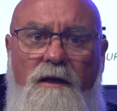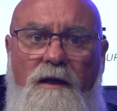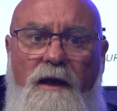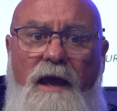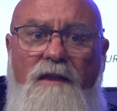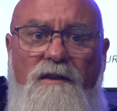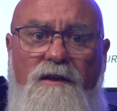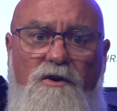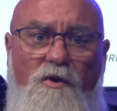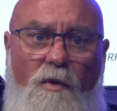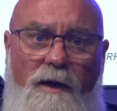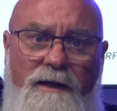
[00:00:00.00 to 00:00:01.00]
and then
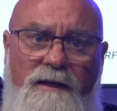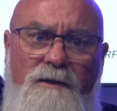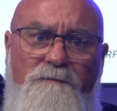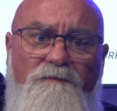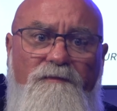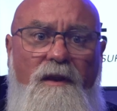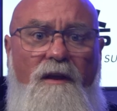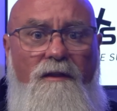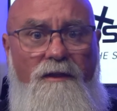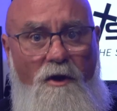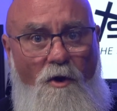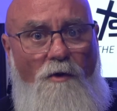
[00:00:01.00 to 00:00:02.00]
you read,
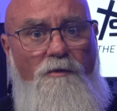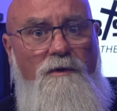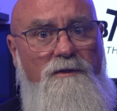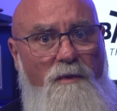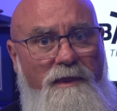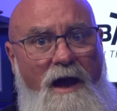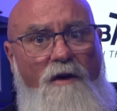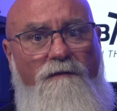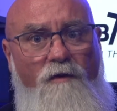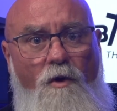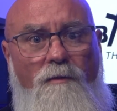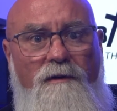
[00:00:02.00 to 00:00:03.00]
"The earth was without
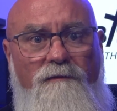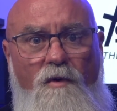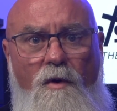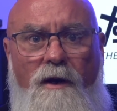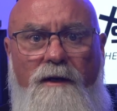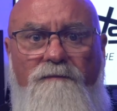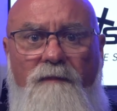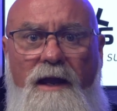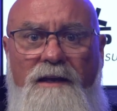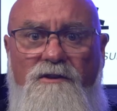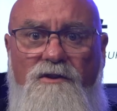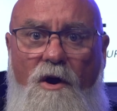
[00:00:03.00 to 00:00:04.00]
form and void,
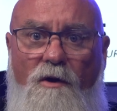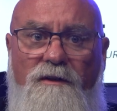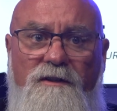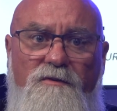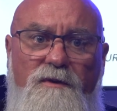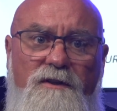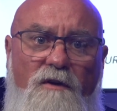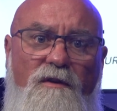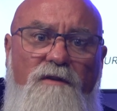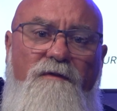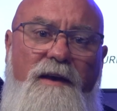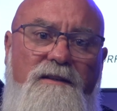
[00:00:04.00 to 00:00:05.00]
and darkness was over
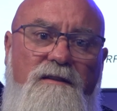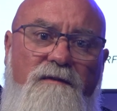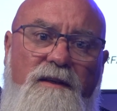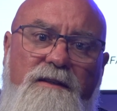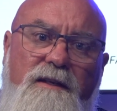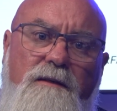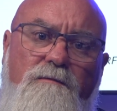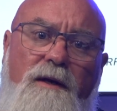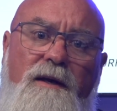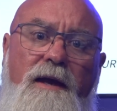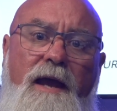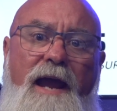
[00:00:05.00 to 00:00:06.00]
the face of the deep,
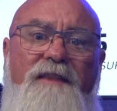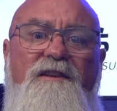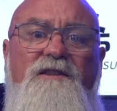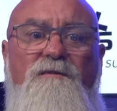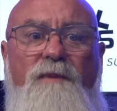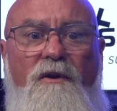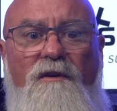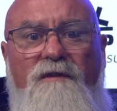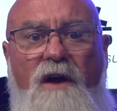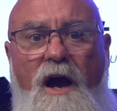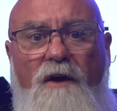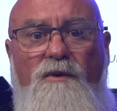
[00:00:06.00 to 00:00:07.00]
and the Spirit of
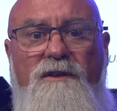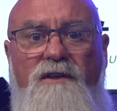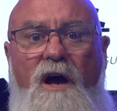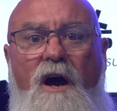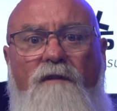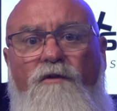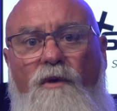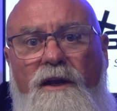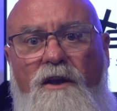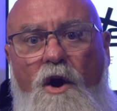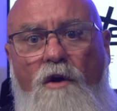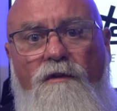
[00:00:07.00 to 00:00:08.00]
God was
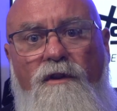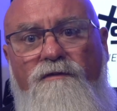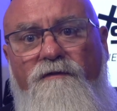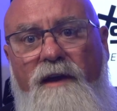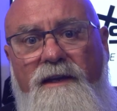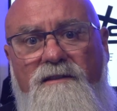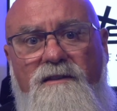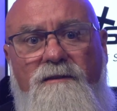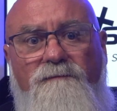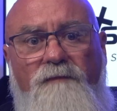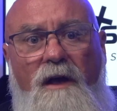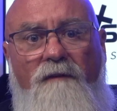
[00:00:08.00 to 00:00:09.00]
hovering over the face
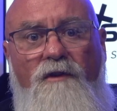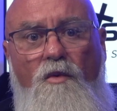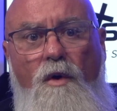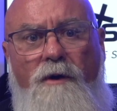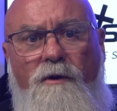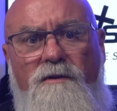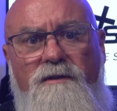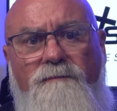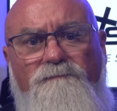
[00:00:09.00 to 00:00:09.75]
of the waters."